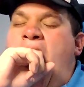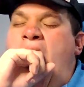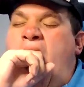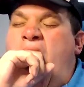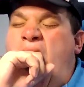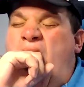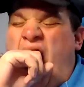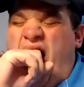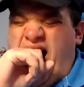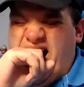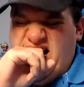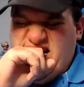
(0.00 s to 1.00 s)

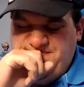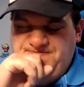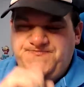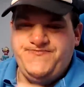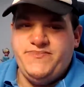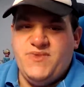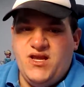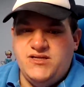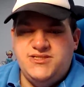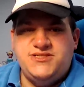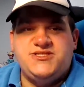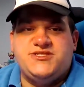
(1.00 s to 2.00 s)
on.
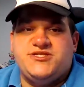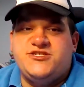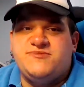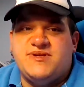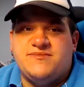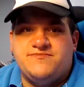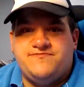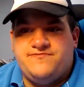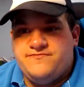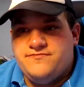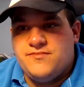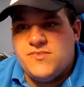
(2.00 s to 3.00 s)
Excuse me.
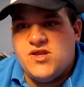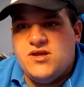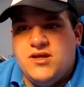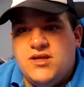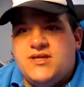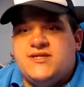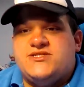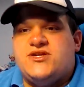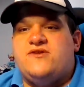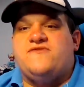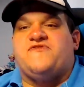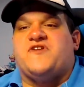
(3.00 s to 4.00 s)

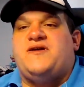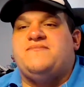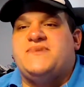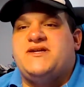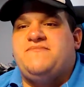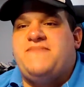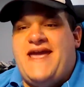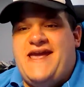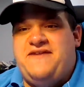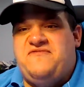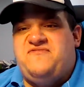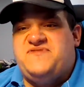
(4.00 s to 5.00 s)
So, from
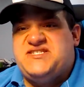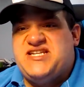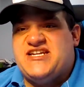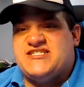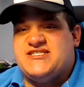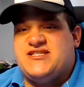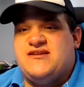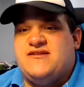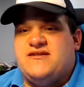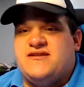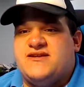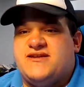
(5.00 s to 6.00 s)
May 6th,
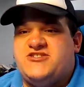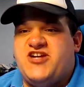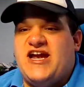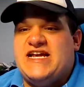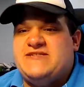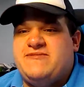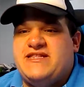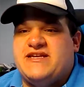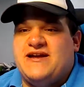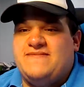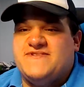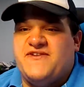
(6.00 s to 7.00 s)
Giants beat
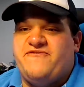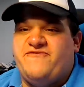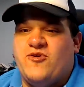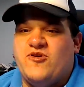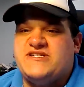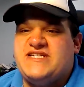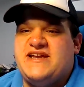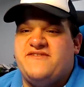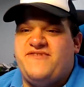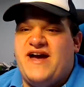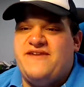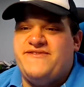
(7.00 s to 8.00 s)
the Cubs
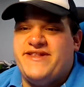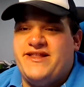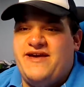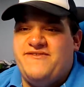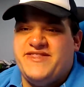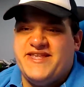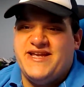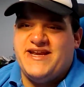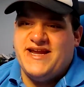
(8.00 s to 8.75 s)
14-5 in 11